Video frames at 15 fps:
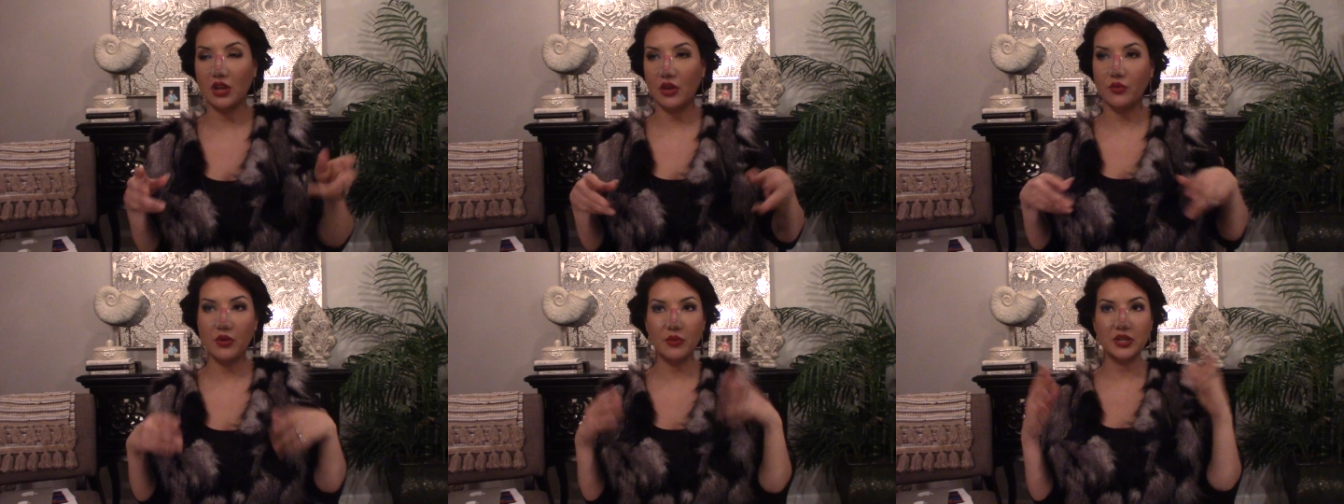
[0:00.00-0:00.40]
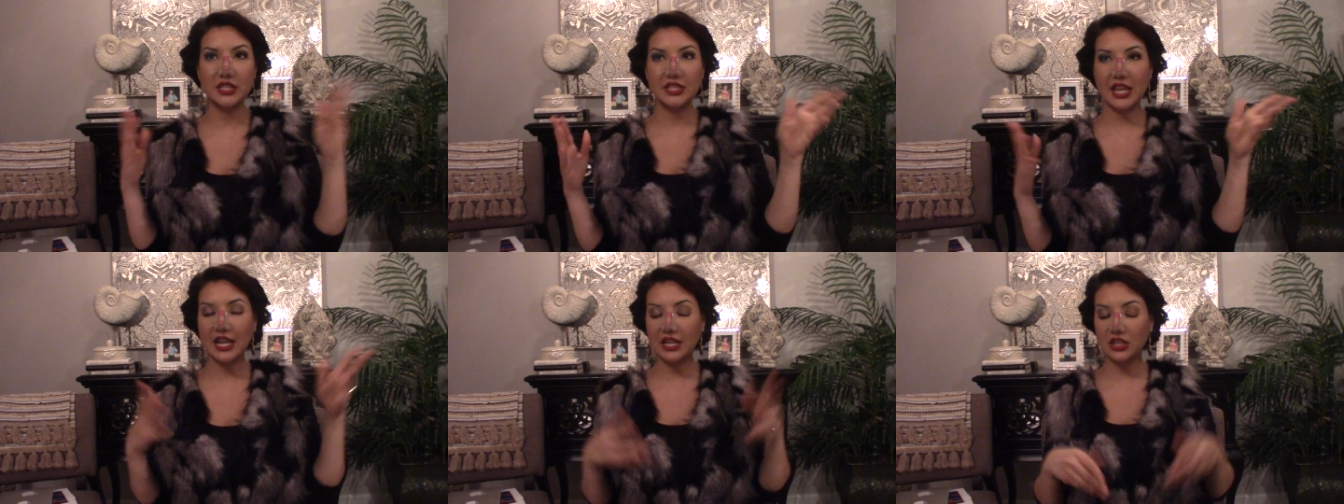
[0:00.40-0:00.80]
We would
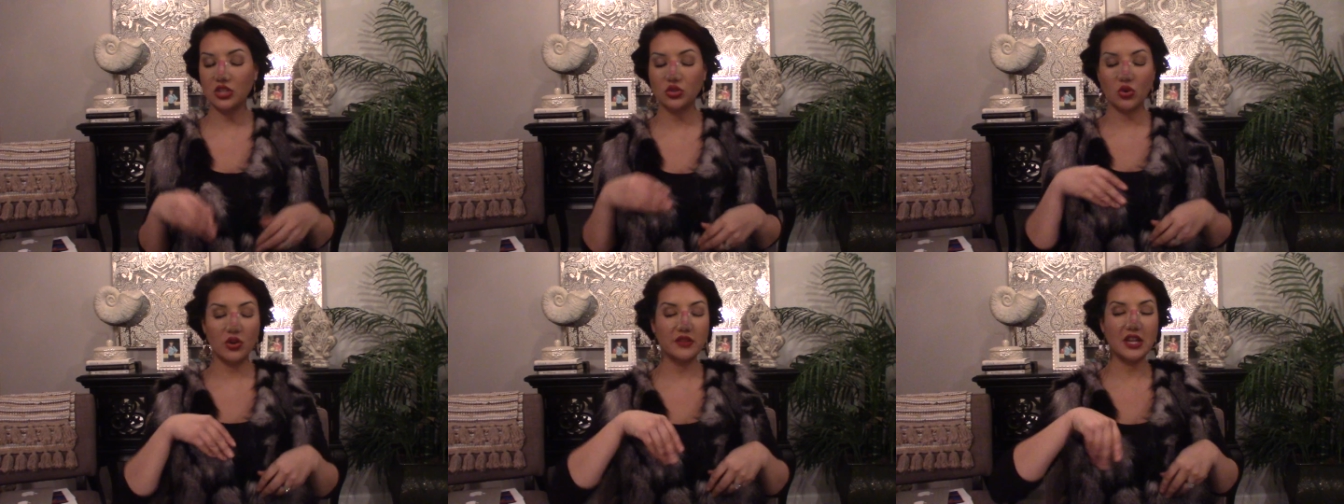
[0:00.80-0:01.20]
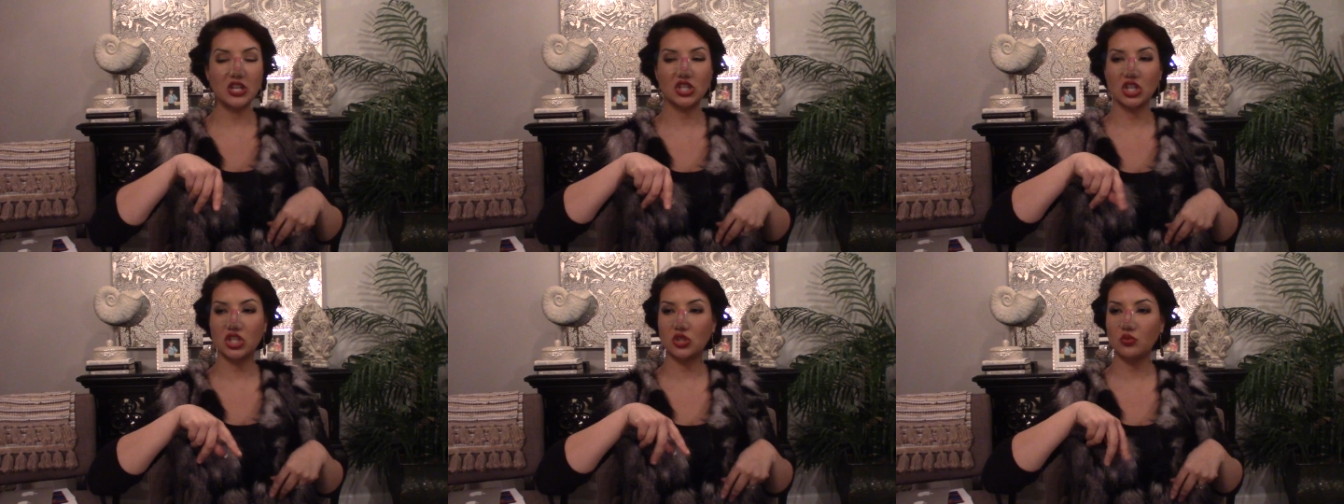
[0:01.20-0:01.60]
stand at the door. They'd
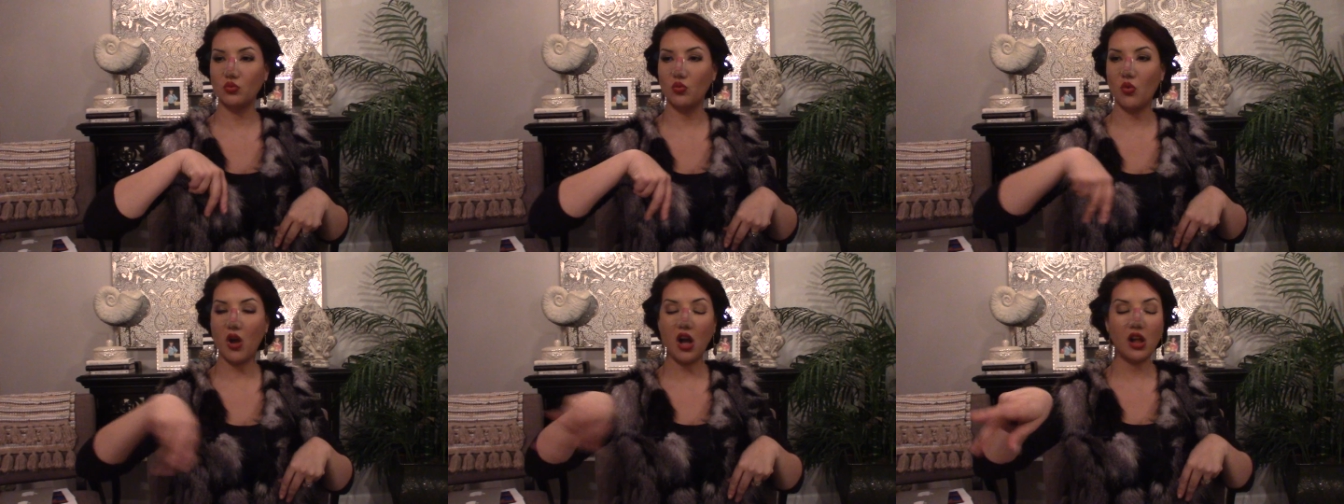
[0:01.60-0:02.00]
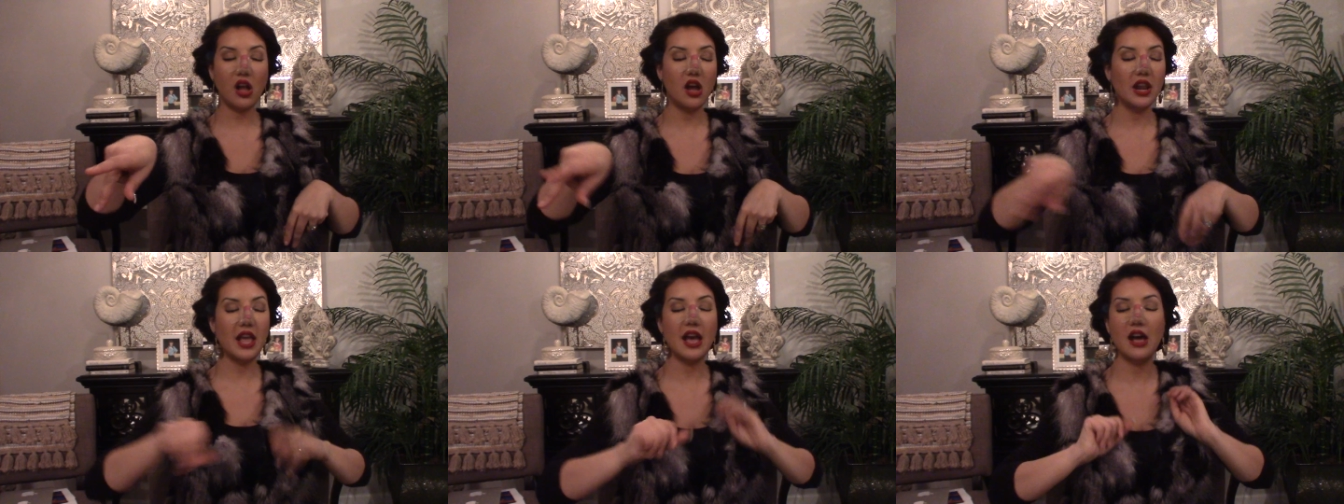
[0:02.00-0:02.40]
just walk
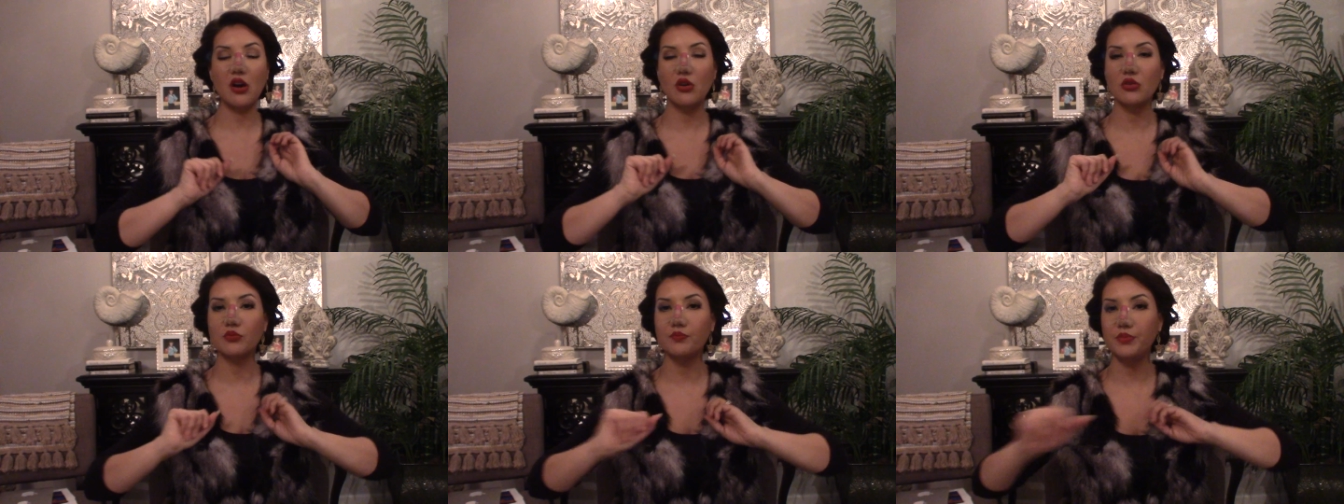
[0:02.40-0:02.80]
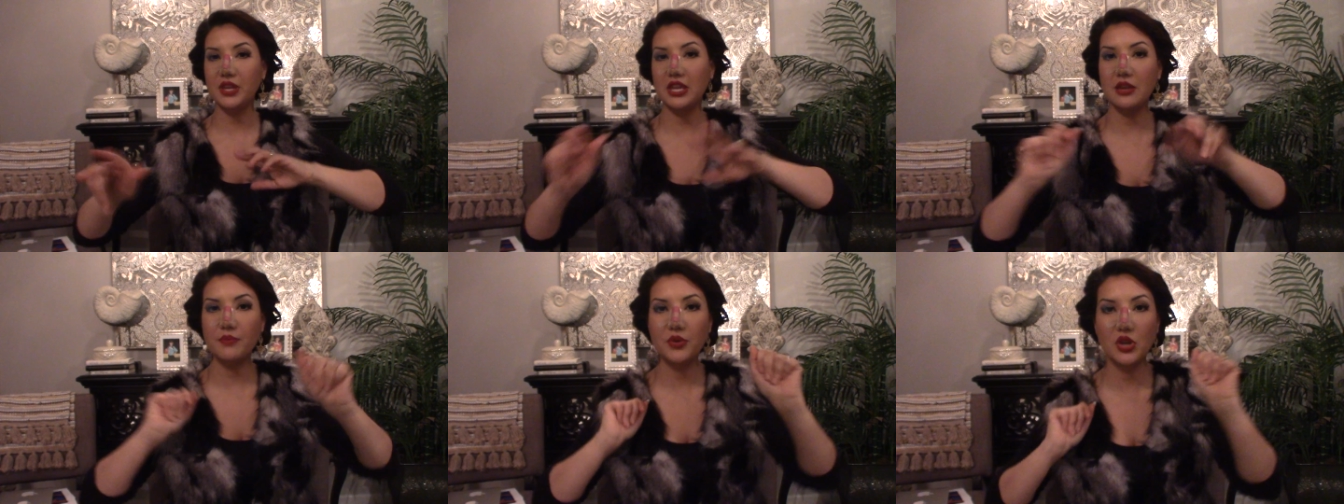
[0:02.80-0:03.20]
on out,
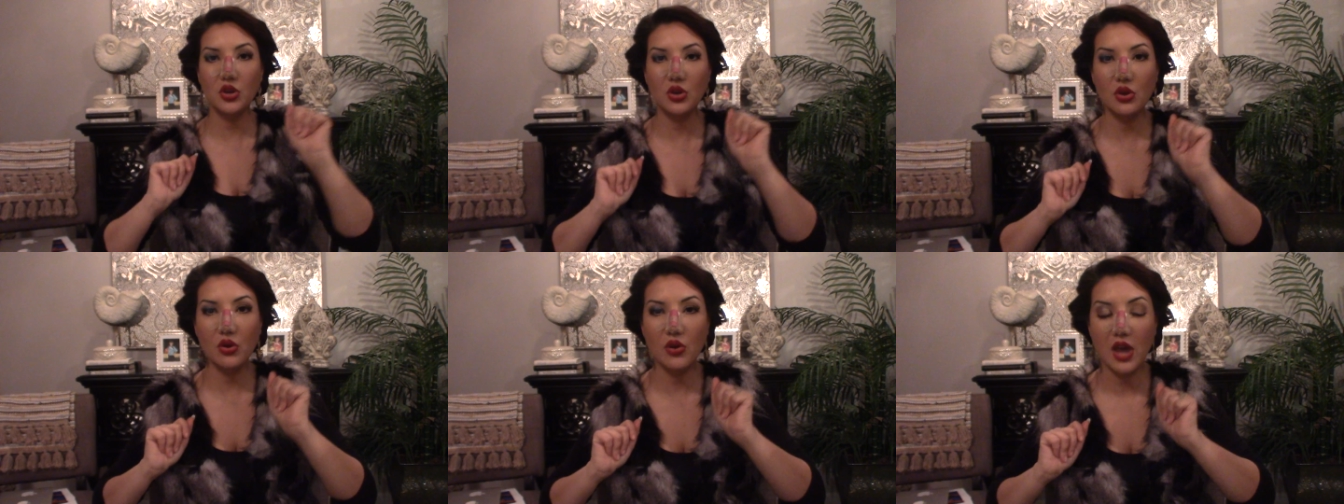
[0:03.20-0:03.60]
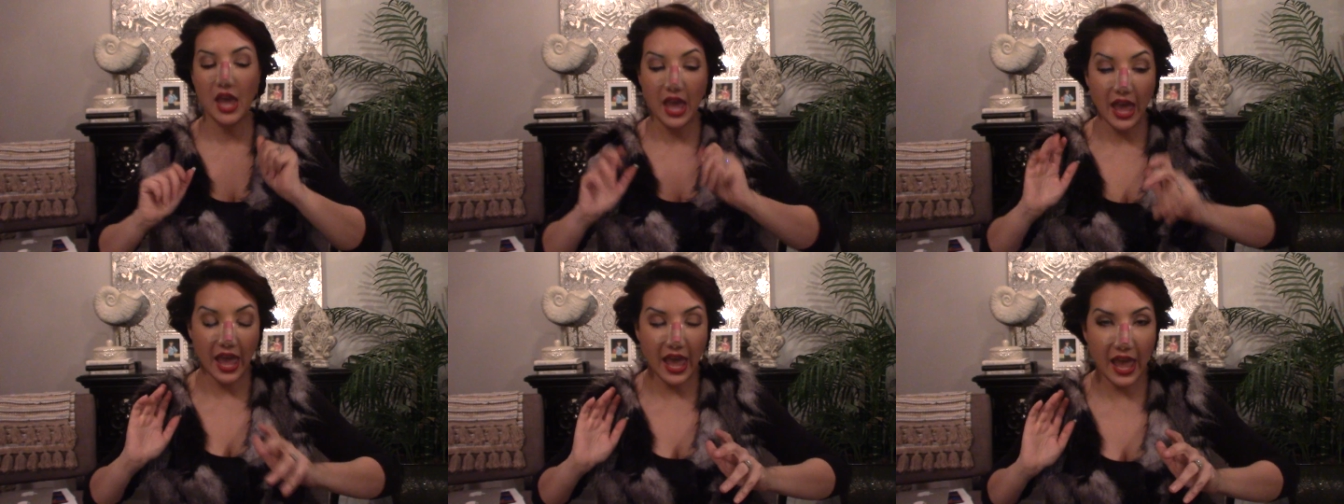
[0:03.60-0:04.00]
pee and poo,
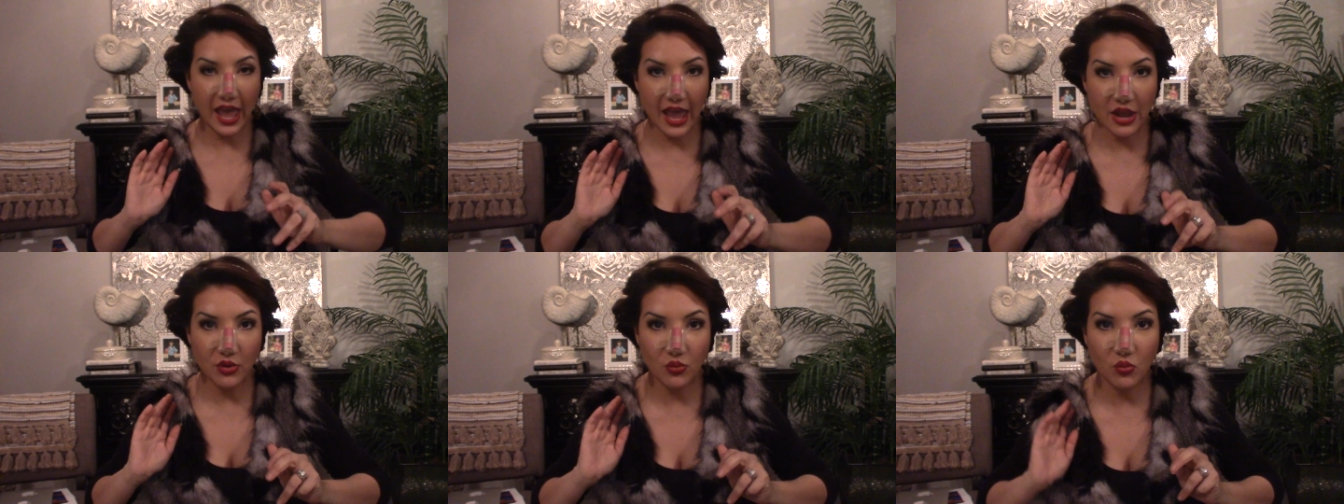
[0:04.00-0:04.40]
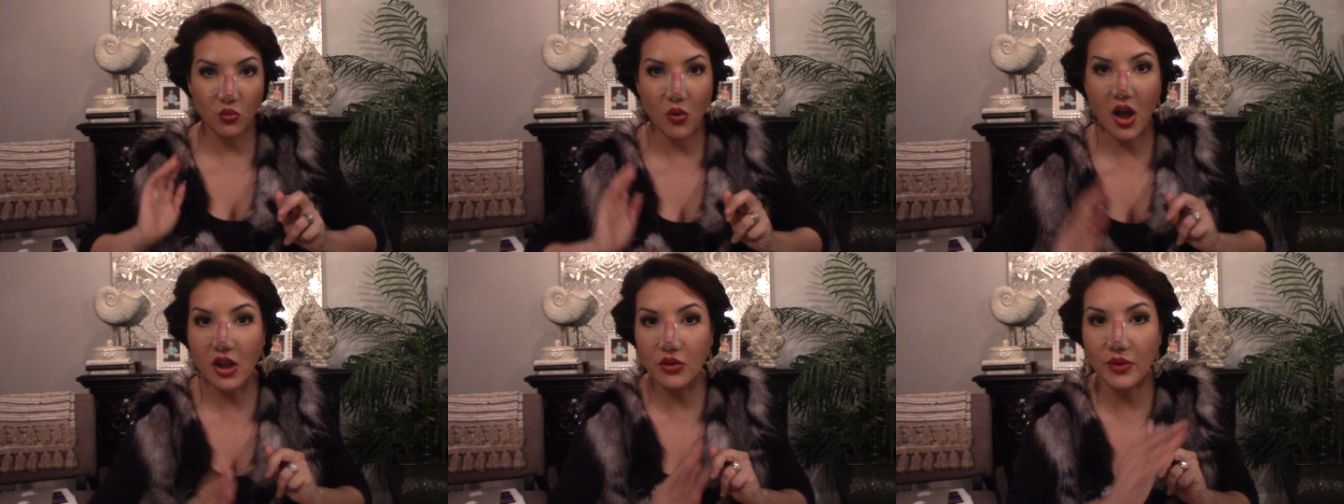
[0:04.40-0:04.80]
and
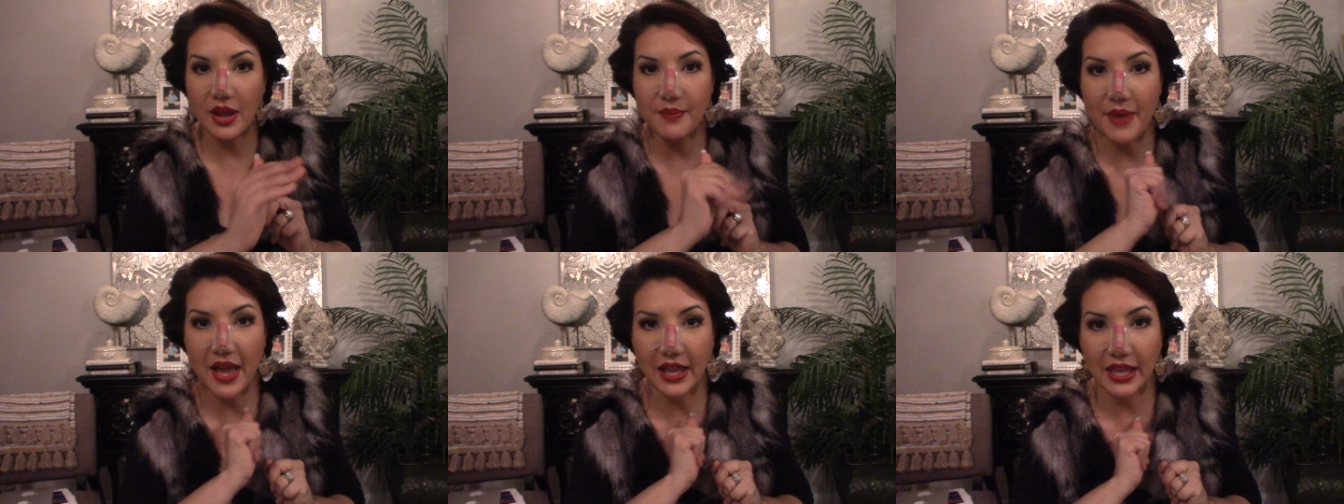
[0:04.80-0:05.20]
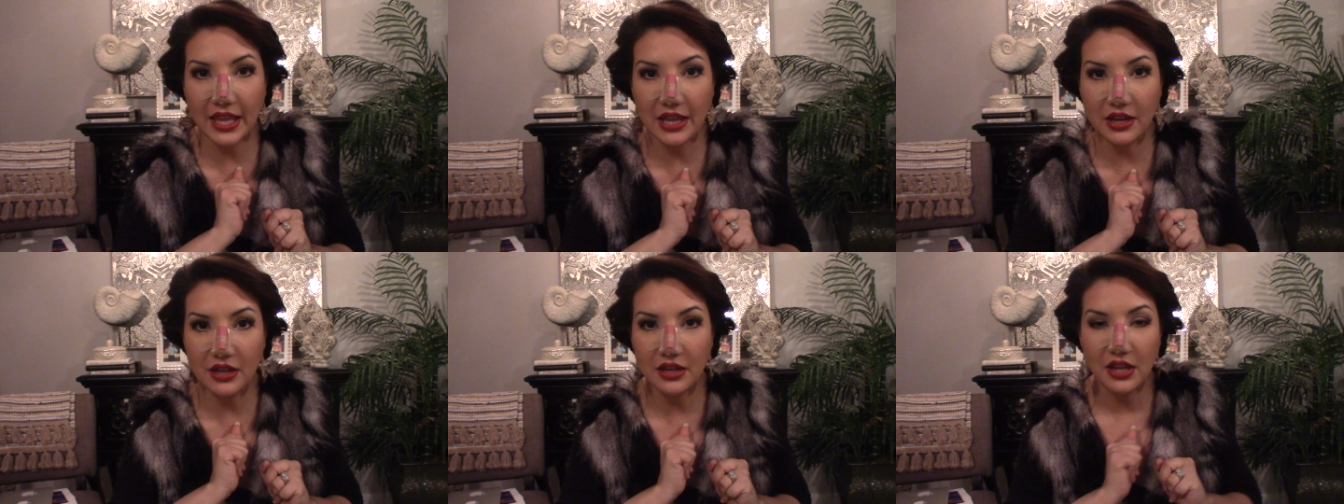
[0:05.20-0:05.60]
walk right back
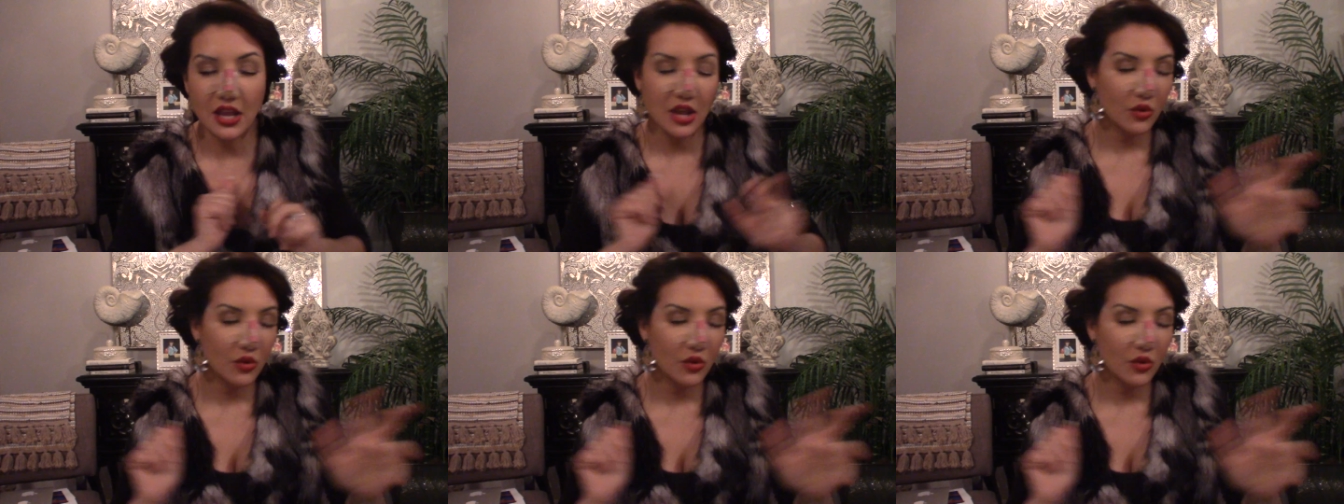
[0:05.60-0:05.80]
in.